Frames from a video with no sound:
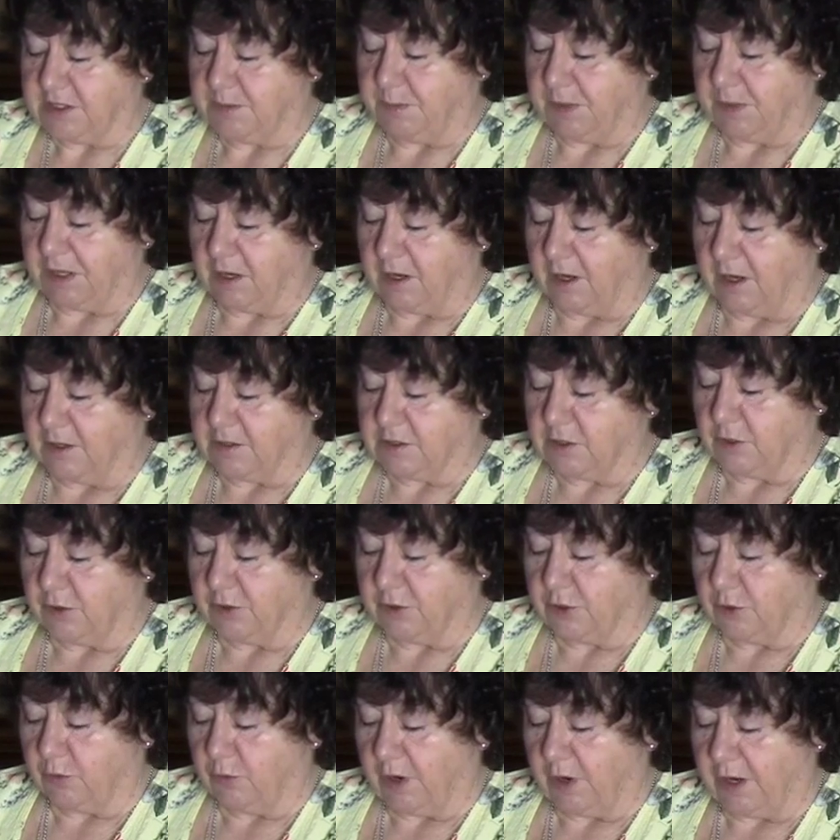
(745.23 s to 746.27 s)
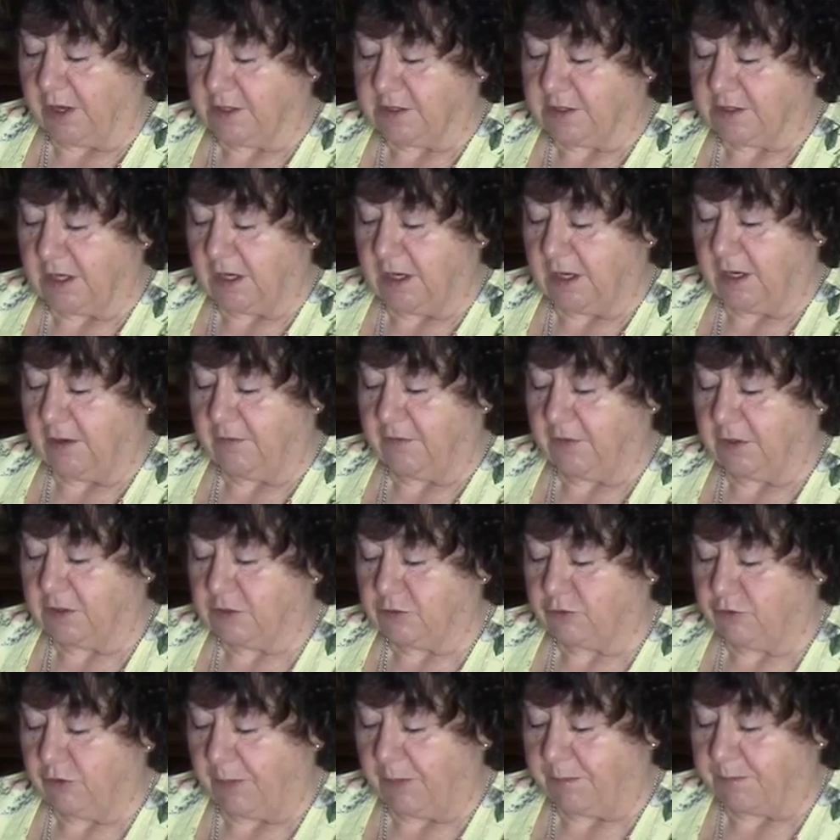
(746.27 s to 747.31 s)
because otherwise if it
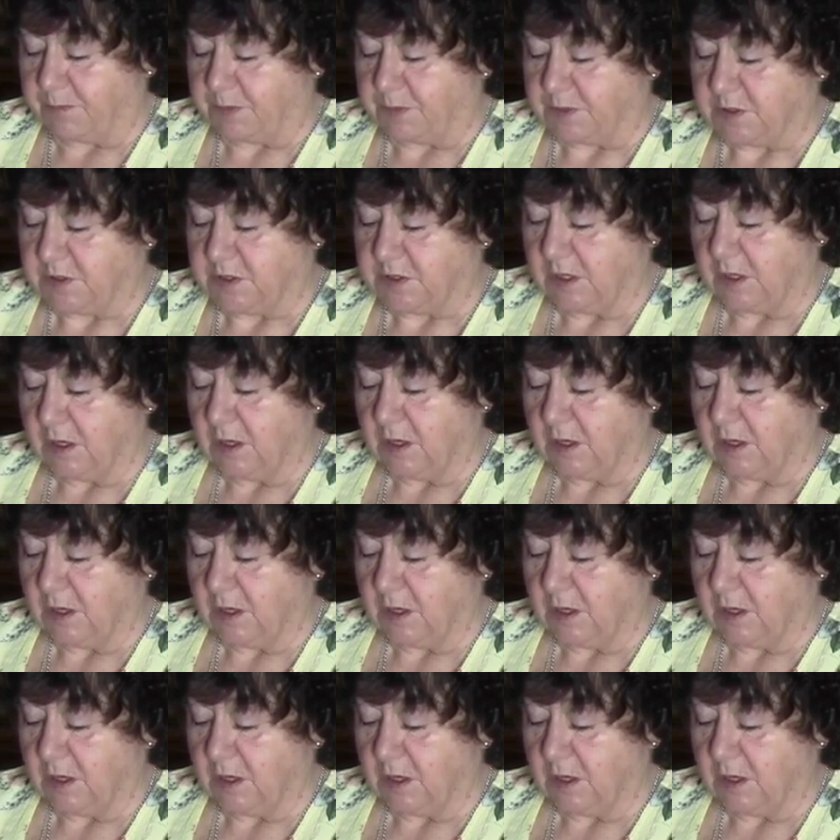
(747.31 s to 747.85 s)
rips,